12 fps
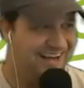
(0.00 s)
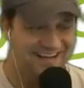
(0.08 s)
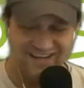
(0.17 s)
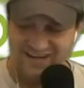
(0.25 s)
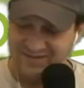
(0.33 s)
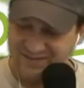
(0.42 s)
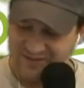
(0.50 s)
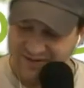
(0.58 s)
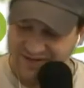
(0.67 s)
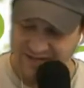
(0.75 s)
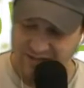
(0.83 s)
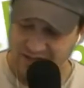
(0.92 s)
I'm
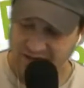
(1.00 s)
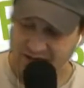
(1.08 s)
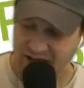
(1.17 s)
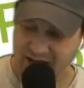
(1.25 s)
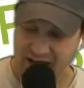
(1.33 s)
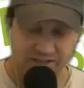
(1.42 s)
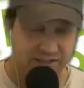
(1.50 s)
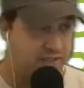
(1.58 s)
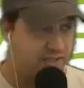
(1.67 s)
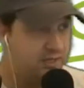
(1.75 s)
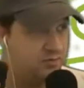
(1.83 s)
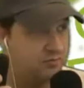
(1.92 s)
enjoying it, and I actually
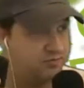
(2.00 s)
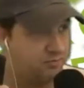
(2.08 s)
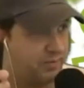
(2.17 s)
did,